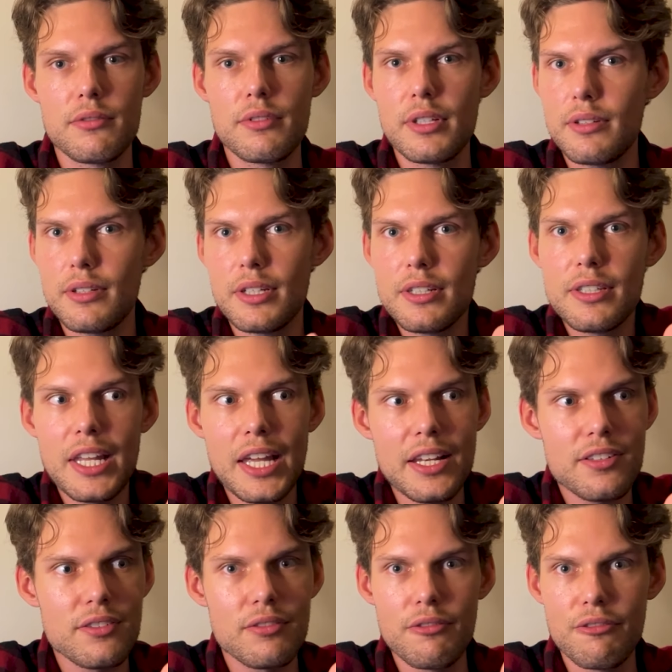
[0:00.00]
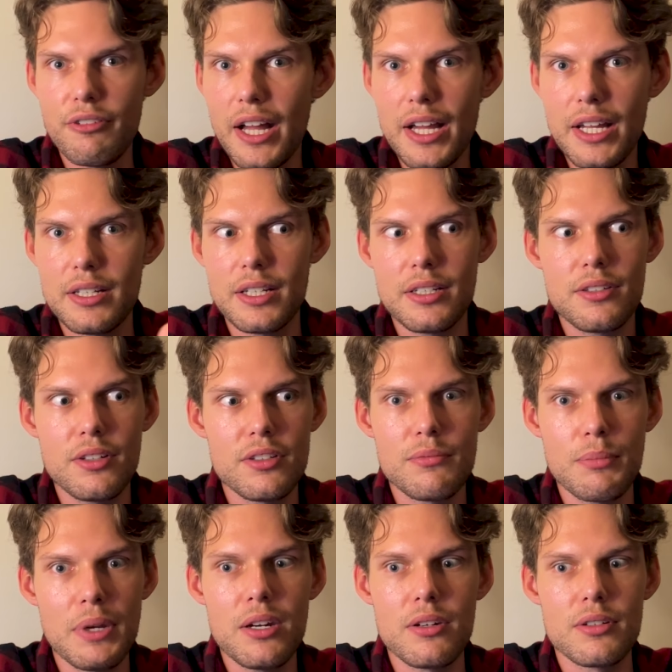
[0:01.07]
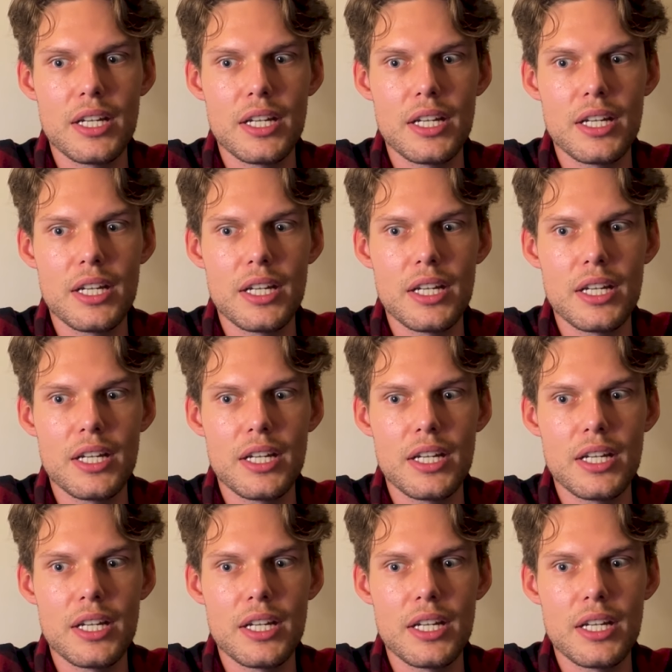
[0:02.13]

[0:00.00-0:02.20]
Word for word: then that's fine. That doesn't matter.